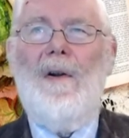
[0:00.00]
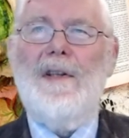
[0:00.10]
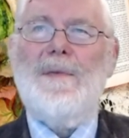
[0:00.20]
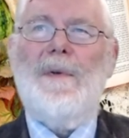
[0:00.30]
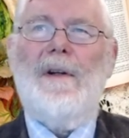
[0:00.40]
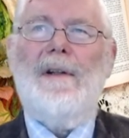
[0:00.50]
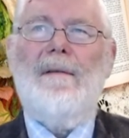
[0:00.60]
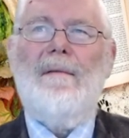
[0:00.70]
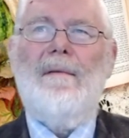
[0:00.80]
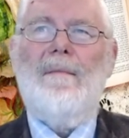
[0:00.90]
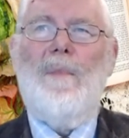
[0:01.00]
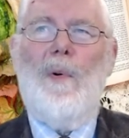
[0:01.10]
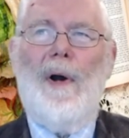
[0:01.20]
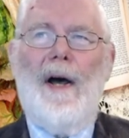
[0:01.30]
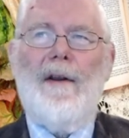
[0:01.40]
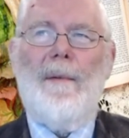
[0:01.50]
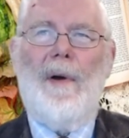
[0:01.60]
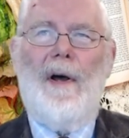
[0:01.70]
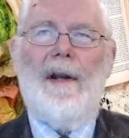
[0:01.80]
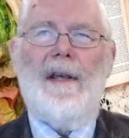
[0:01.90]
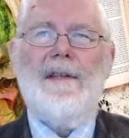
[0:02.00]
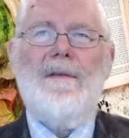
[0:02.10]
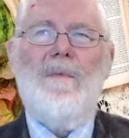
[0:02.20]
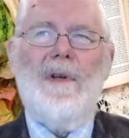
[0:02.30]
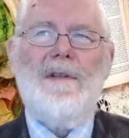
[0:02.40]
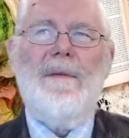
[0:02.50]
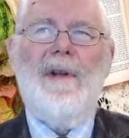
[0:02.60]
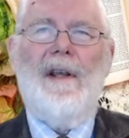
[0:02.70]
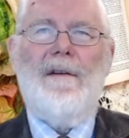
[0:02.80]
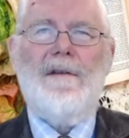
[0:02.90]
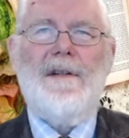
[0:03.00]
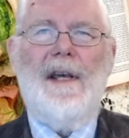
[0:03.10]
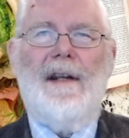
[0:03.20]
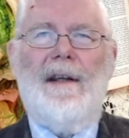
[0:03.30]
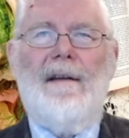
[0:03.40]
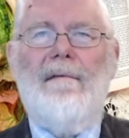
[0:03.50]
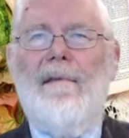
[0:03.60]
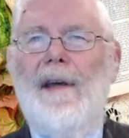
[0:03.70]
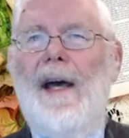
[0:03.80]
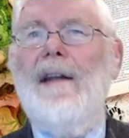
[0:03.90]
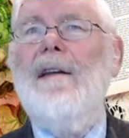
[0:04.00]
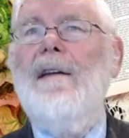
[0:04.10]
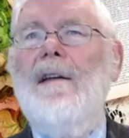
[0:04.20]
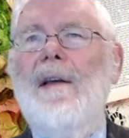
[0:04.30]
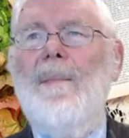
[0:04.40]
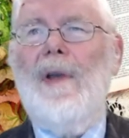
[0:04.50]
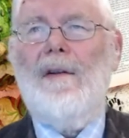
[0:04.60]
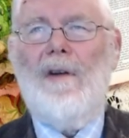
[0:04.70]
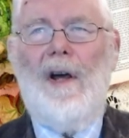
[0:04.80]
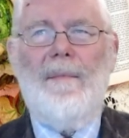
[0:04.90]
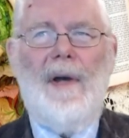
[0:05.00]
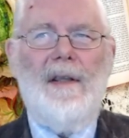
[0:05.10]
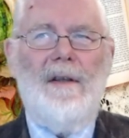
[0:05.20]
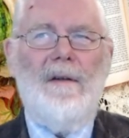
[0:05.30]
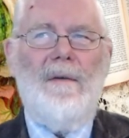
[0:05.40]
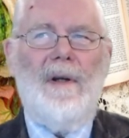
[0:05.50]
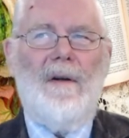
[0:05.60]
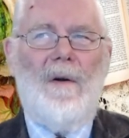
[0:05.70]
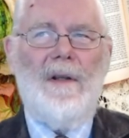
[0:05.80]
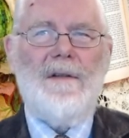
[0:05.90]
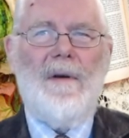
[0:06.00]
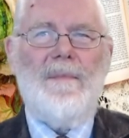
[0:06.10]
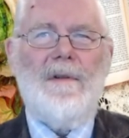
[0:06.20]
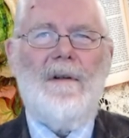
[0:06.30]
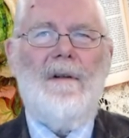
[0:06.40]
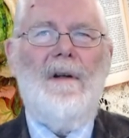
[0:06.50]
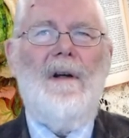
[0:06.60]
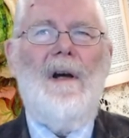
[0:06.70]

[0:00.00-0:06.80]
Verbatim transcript: Holy Spirit, pour out upon us wisdom and understanding, that, being taught by you in Holy Scripture,